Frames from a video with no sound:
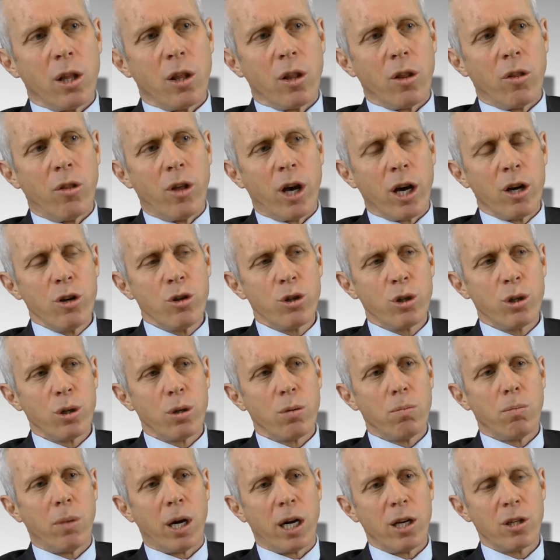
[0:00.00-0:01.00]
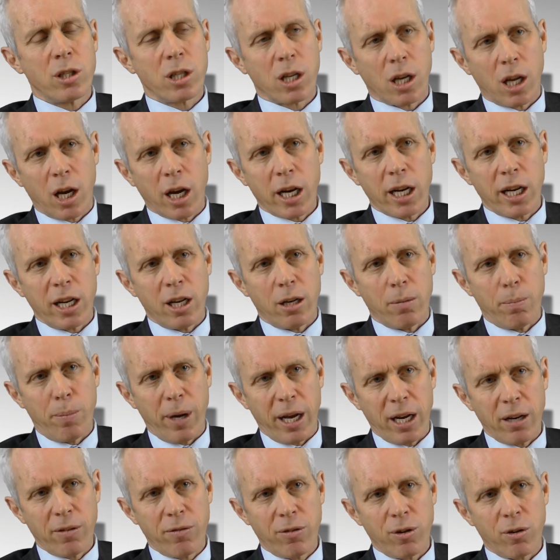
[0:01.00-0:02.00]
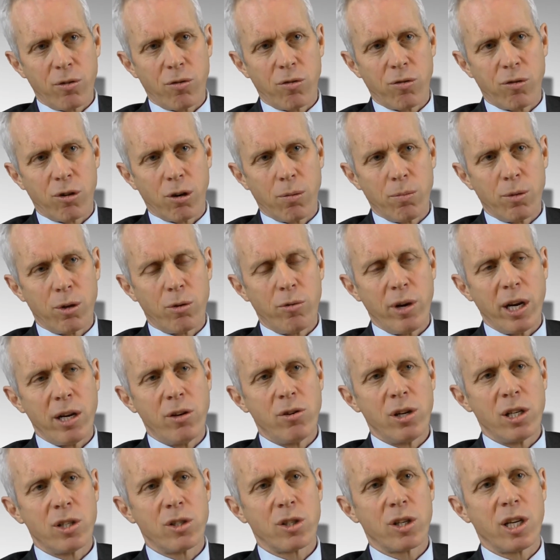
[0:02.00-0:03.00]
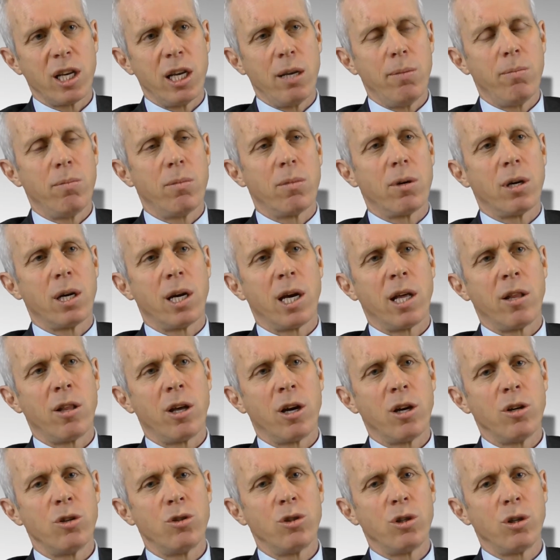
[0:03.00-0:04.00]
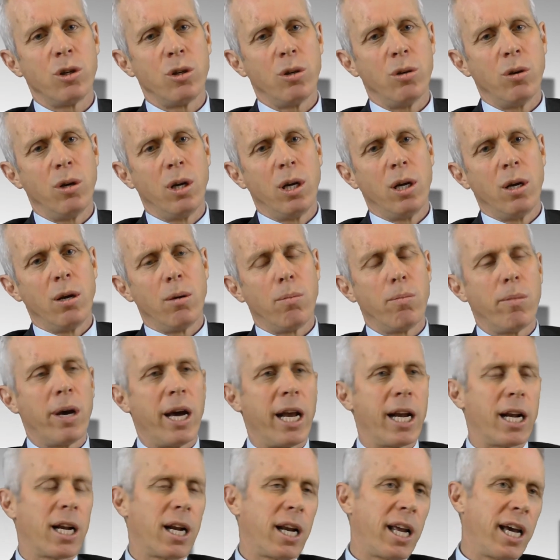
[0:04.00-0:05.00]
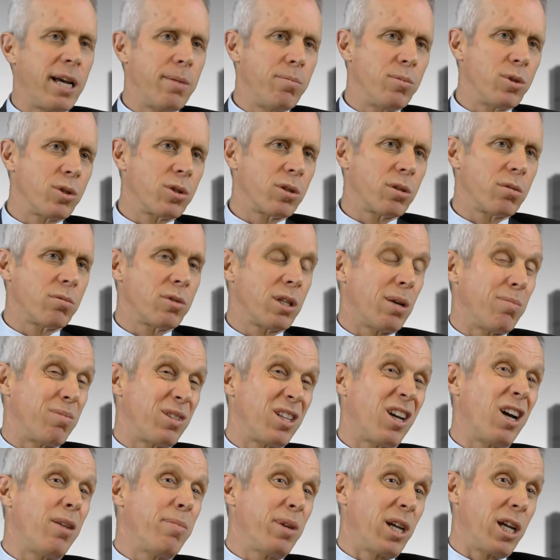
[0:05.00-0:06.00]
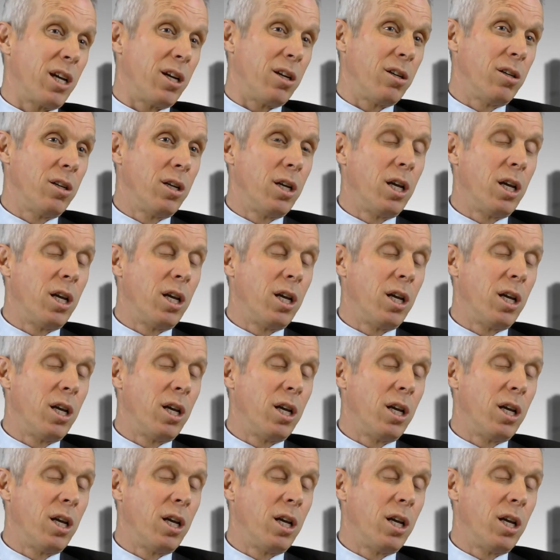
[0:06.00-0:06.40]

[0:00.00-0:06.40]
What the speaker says: Those who are most likely to benefit from the redress scheme are those who made claims some time ago.